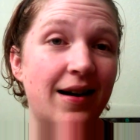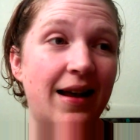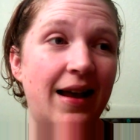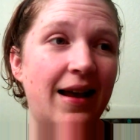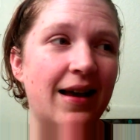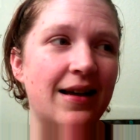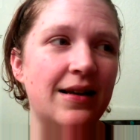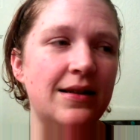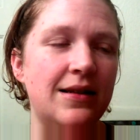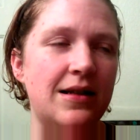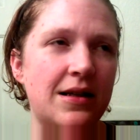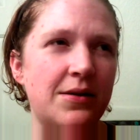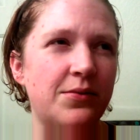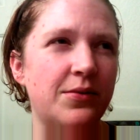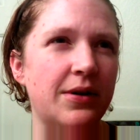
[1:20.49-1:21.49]
and
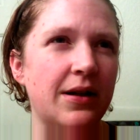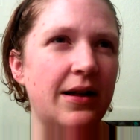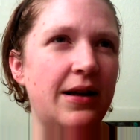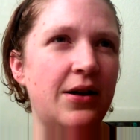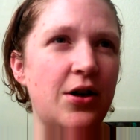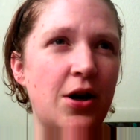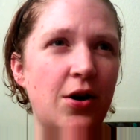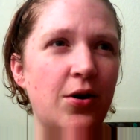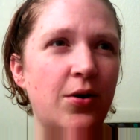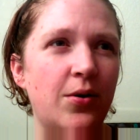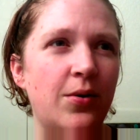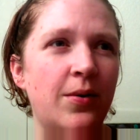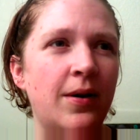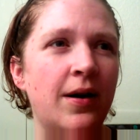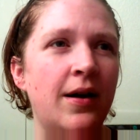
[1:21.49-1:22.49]
didn't really
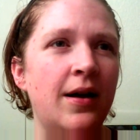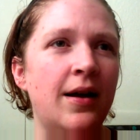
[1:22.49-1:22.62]
know